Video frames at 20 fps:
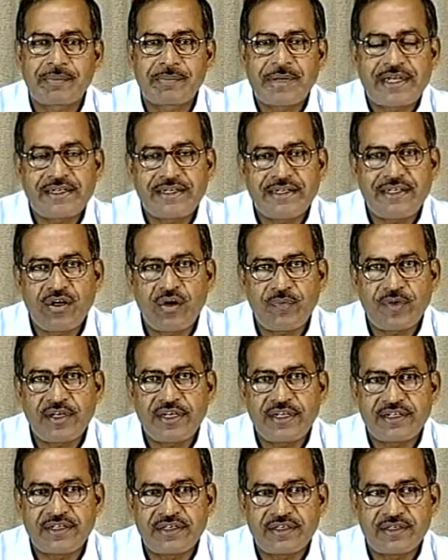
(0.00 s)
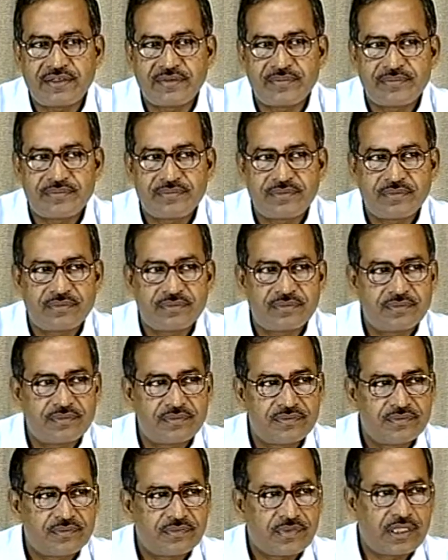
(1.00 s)
battery operated
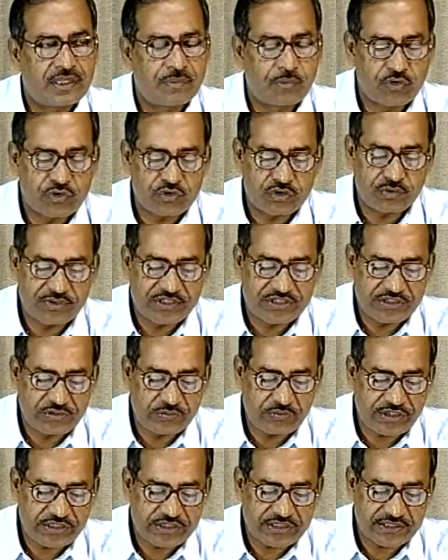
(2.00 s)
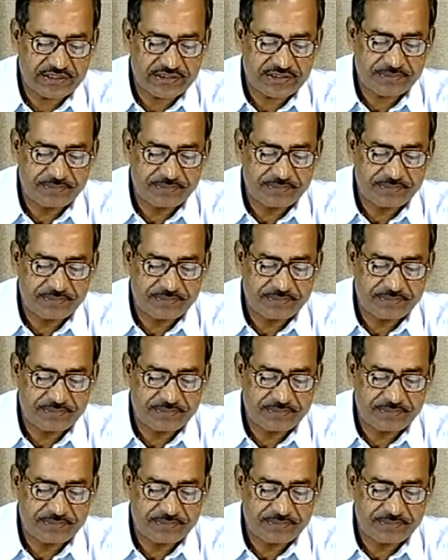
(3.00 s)
in most of the situations.